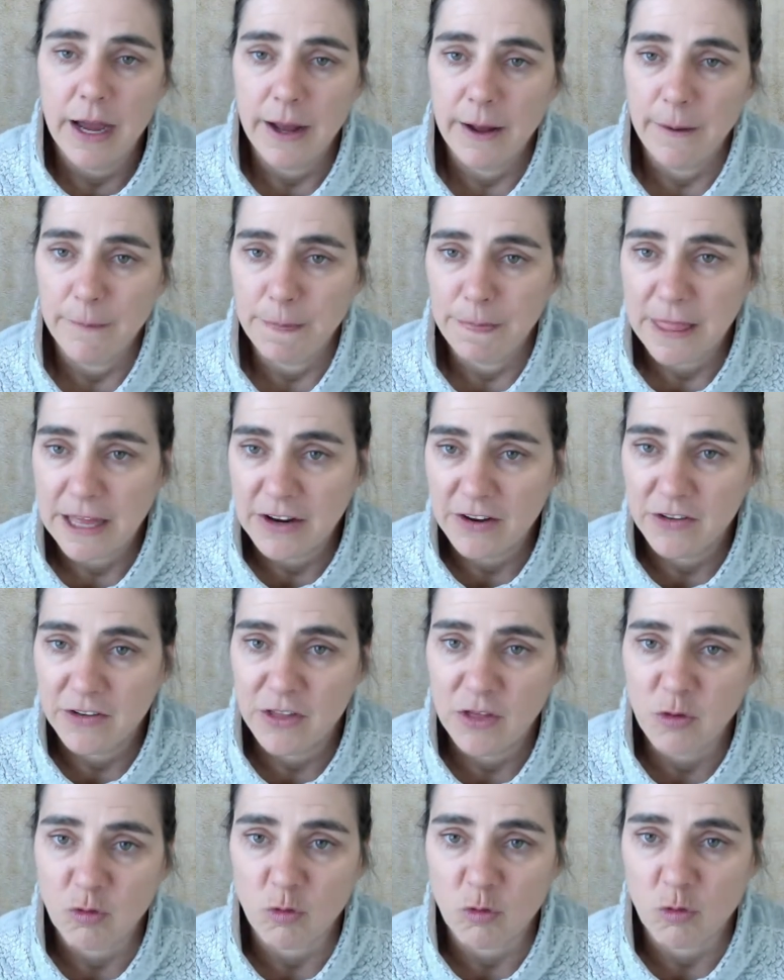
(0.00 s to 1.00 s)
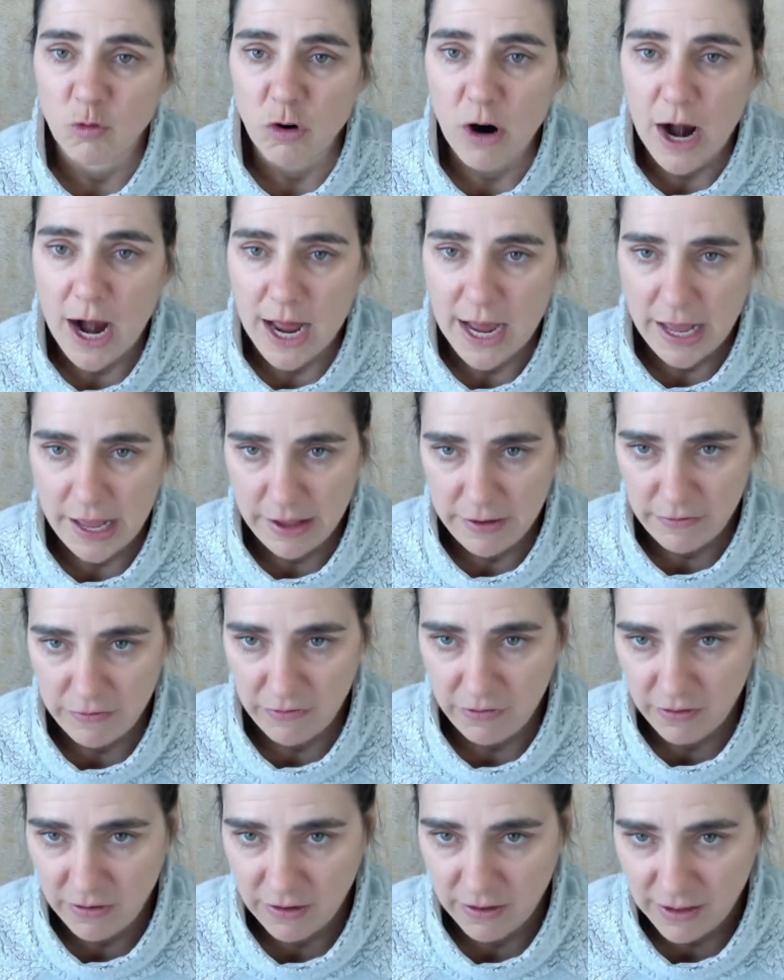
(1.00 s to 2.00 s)
They
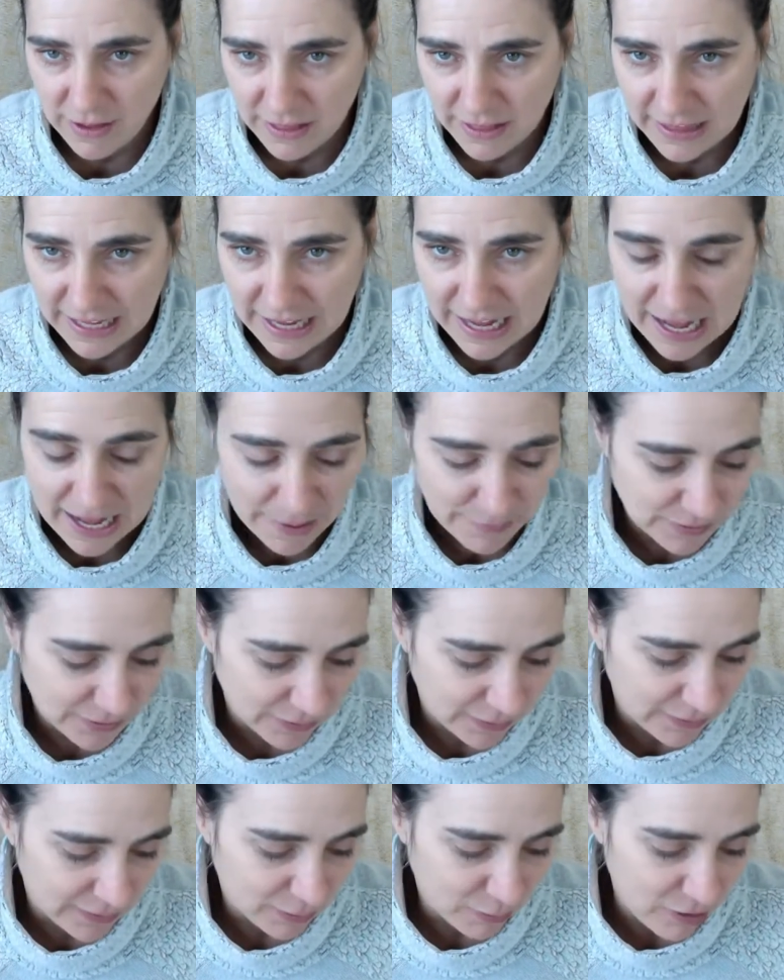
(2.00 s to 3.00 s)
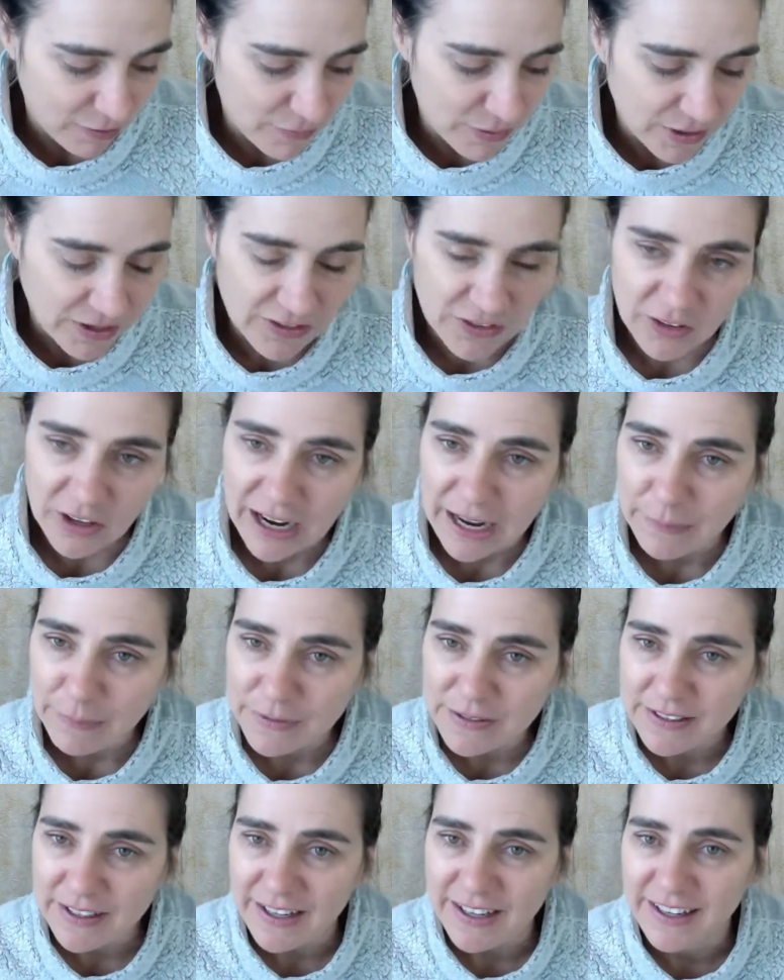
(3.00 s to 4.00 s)
thrive. They absolutely thrive because their
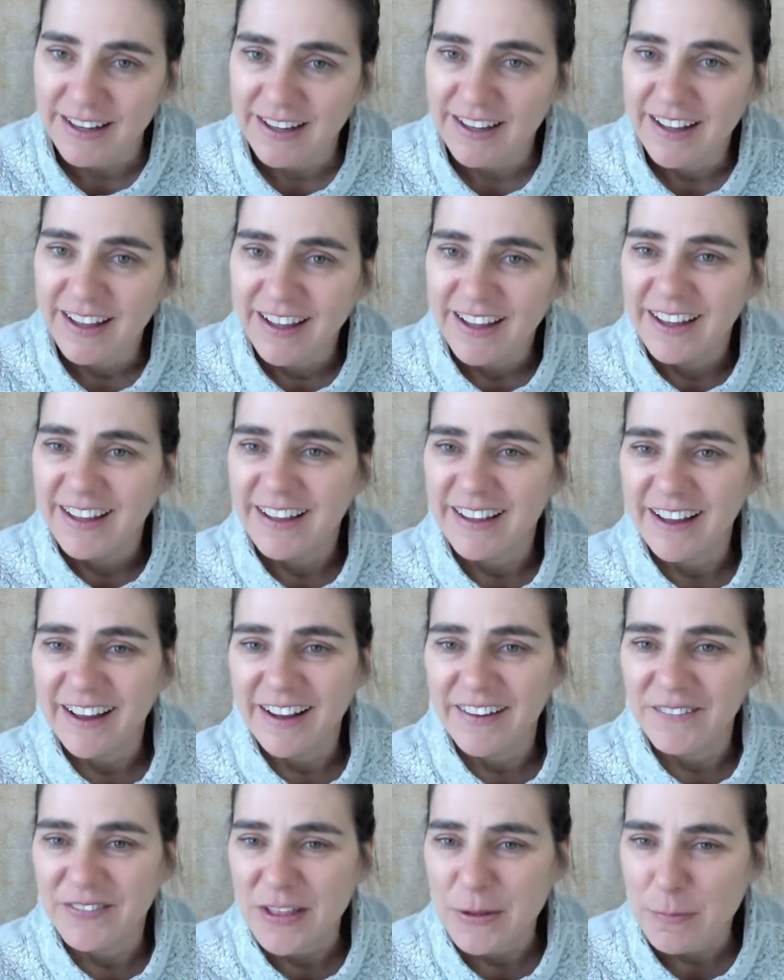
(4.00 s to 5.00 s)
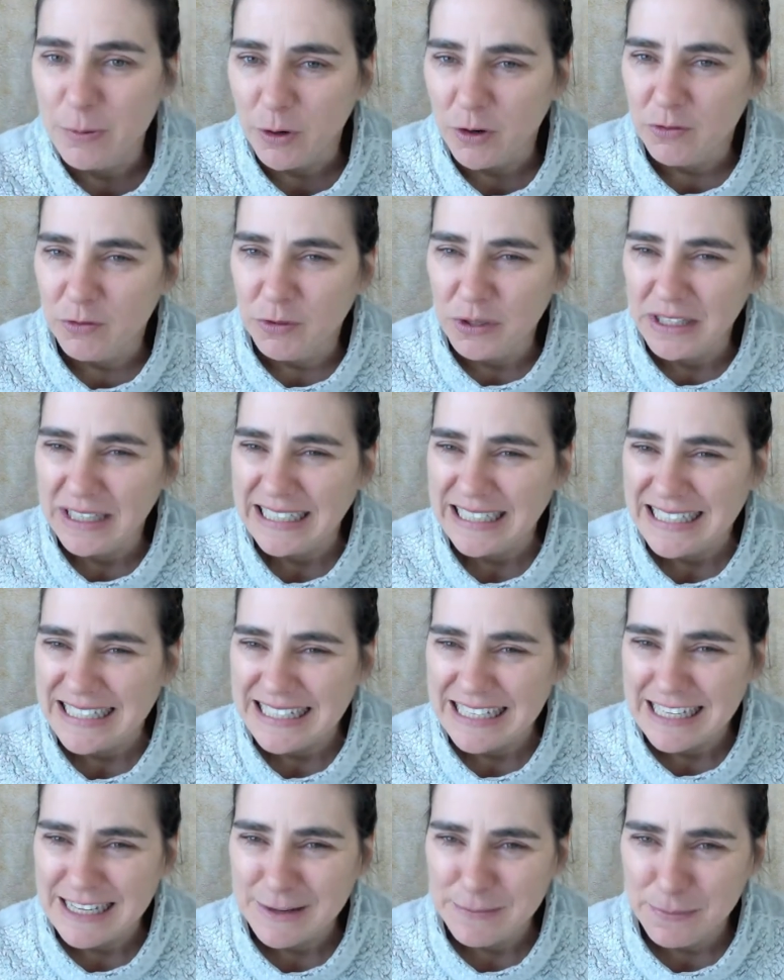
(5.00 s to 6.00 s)
appetite, they burn really
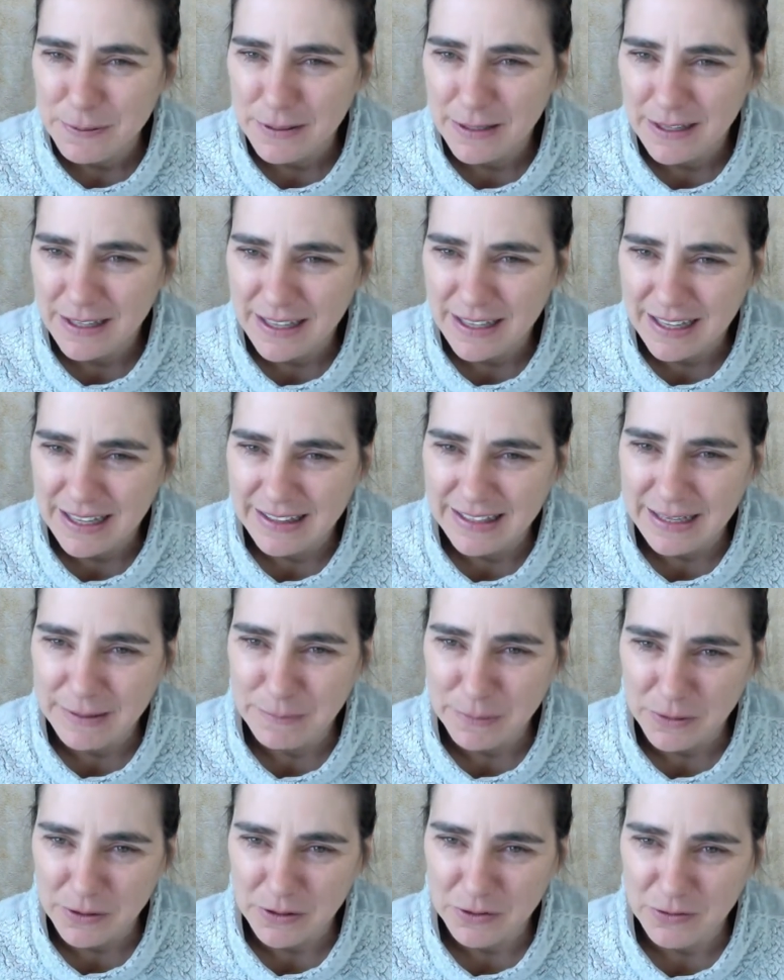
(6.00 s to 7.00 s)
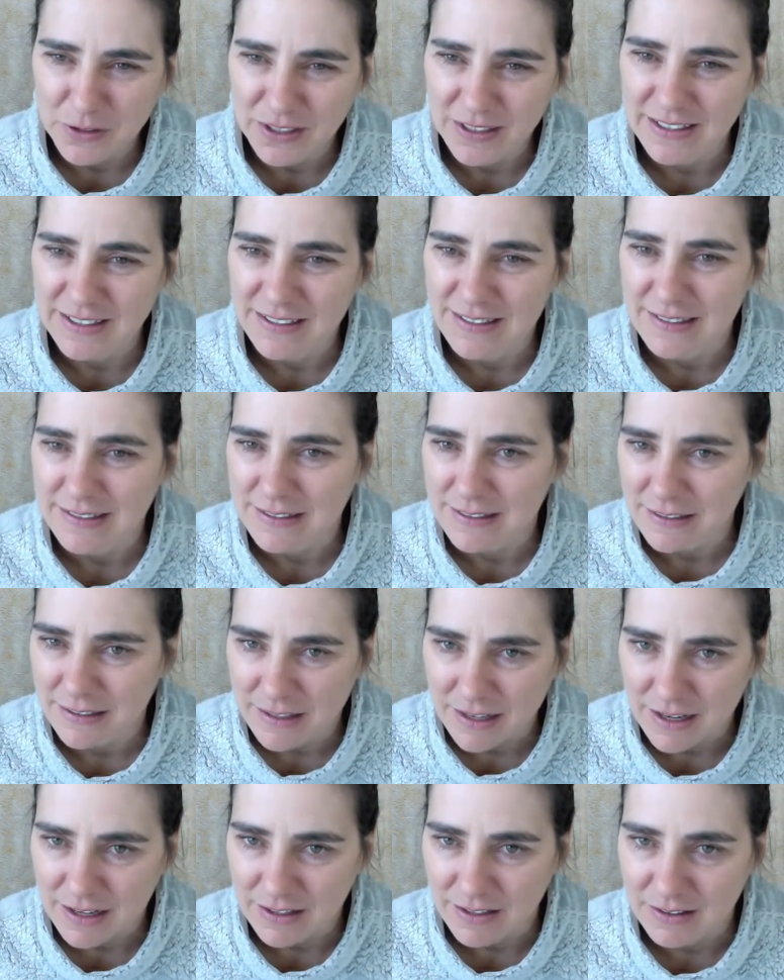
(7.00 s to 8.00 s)
deep and they burn really
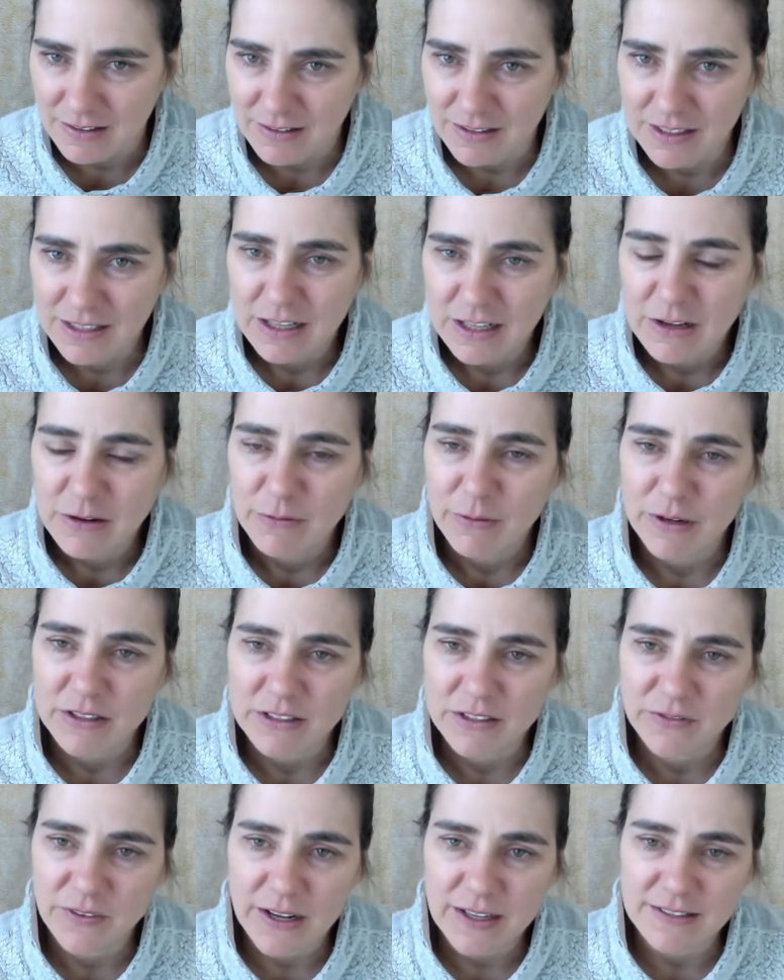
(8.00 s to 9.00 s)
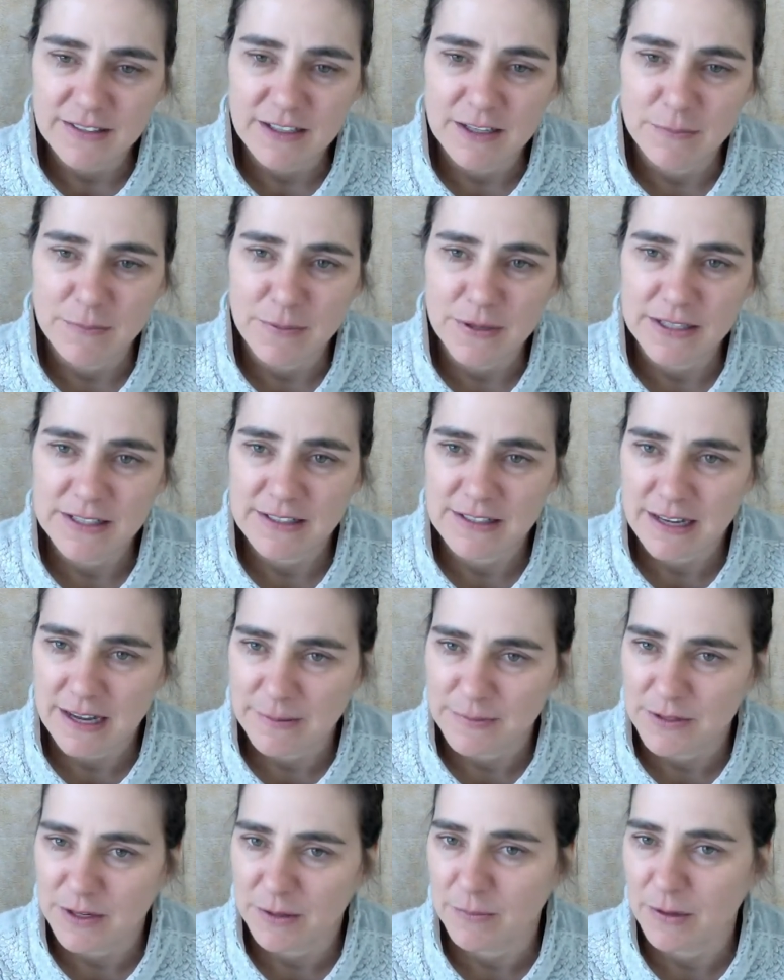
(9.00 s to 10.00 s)
slow. Whereas Vata and Pitta
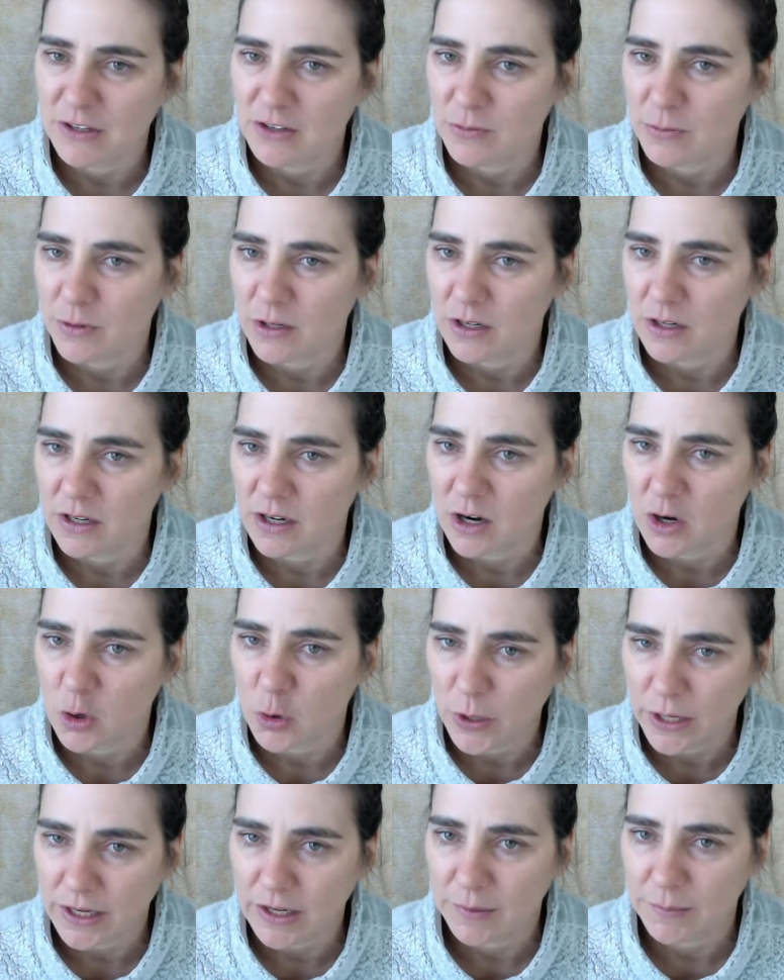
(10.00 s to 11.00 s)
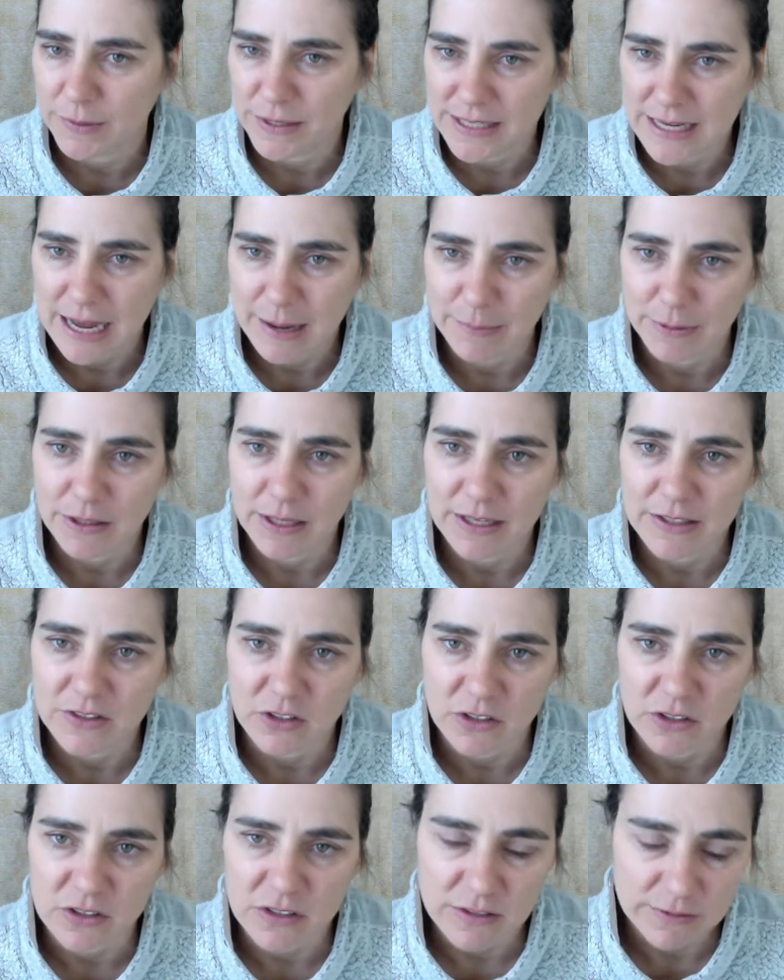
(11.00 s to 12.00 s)
types are much more quick
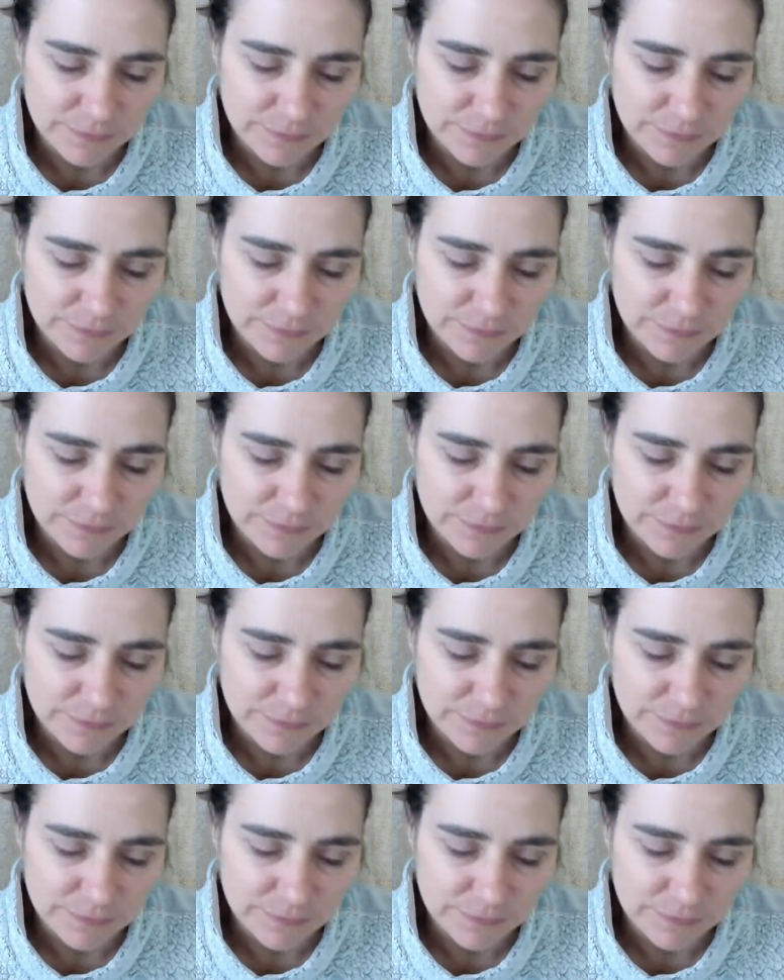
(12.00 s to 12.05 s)
metabolizers.